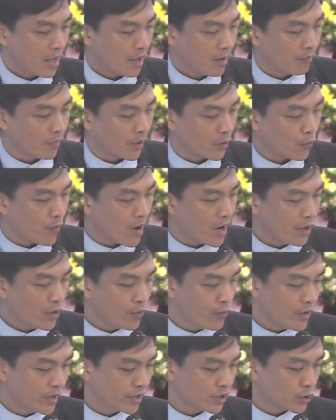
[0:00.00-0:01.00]
but one
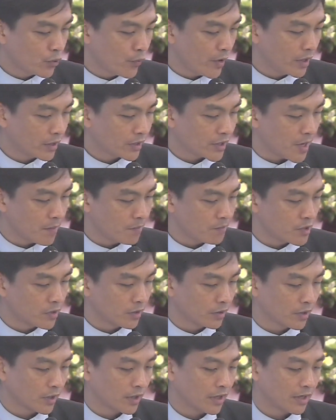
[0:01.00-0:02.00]
who is quick
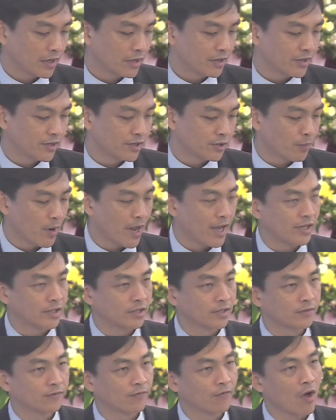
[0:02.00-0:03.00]
tempered
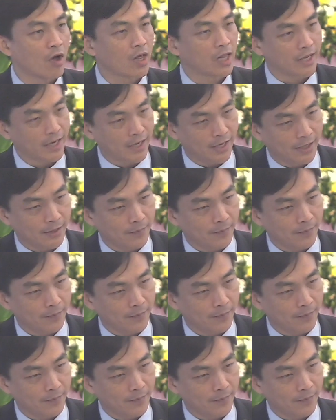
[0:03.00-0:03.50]
displays folly.